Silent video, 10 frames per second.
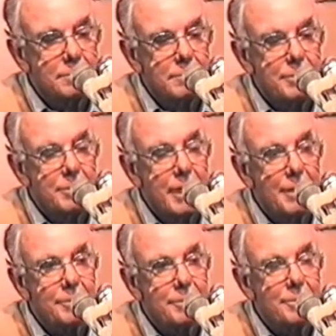
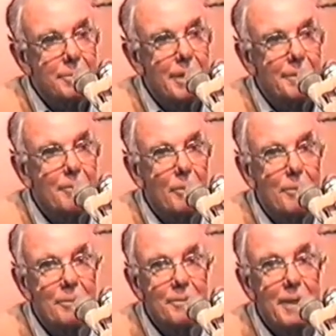introductions to other
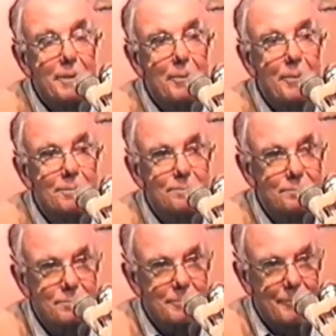forms of transport,
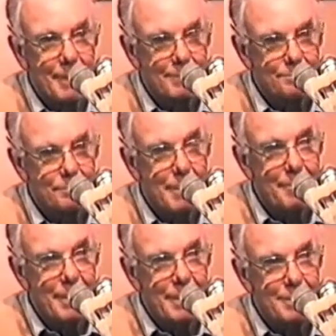one
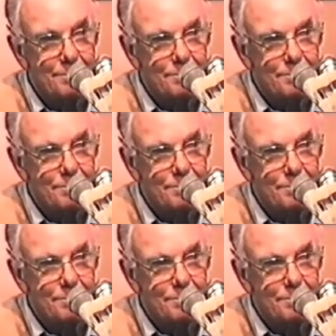way or another.